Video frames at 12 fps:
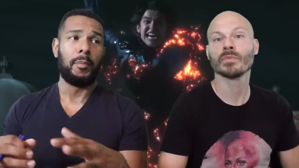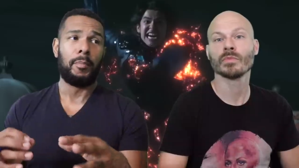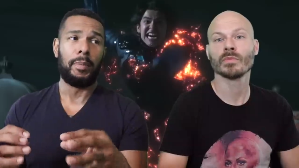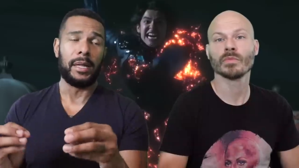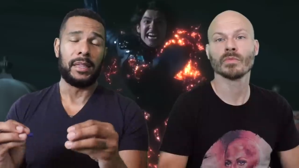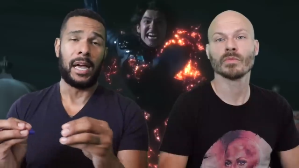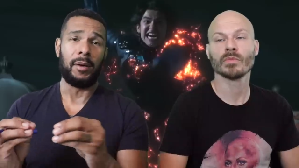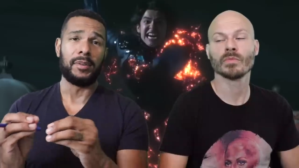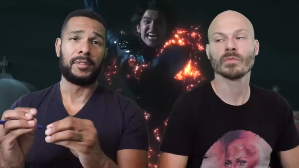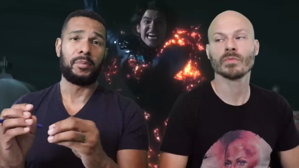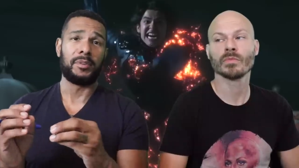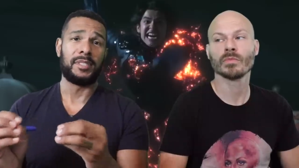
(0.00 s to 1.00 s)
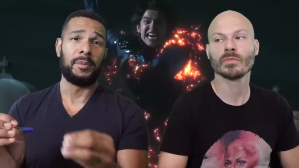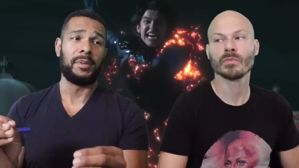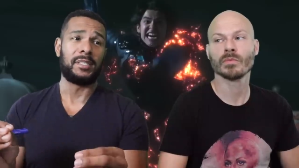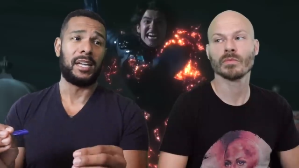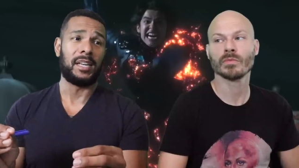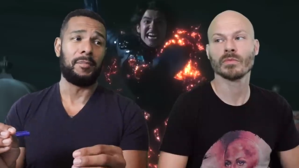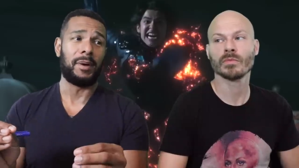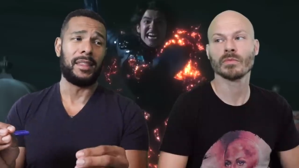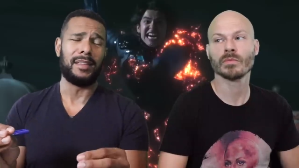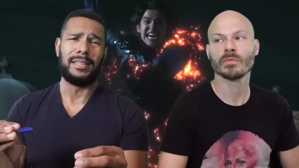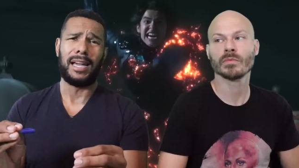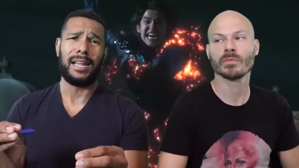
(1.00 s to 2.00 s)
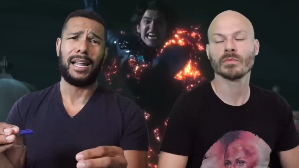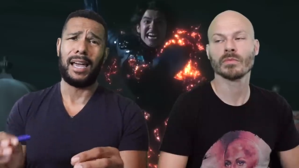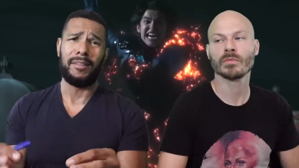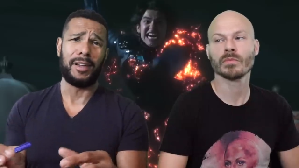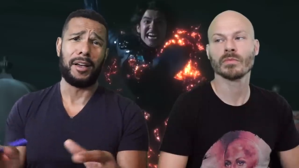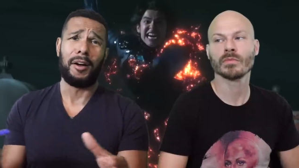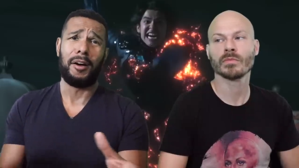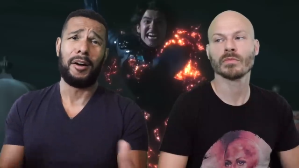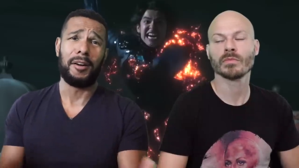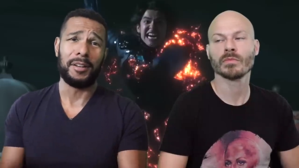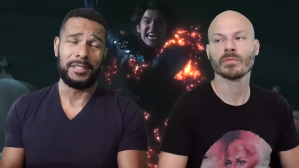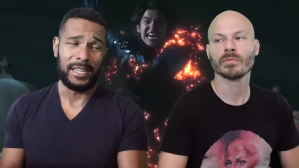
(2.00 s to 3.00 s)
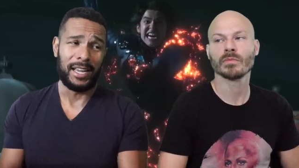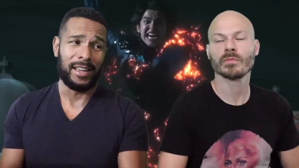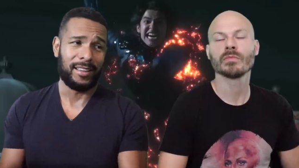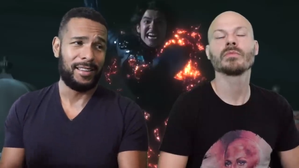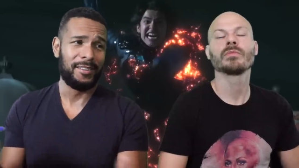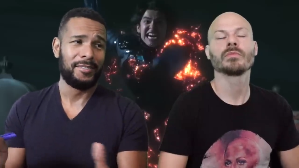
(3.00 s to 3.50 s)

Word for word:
Speaker 1: but that was precipitated by the dad having a heart attack.